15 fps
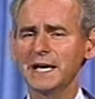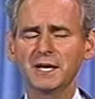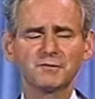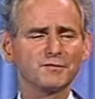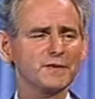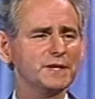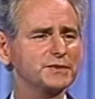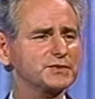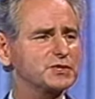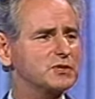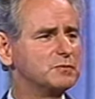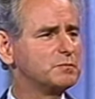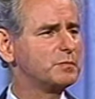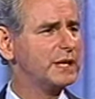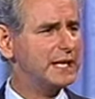I felt
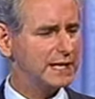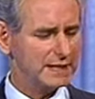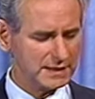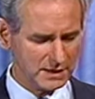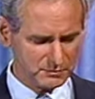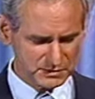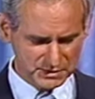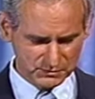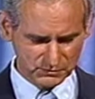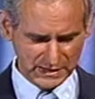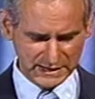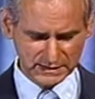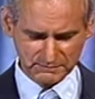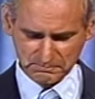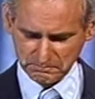so bad. I was awake.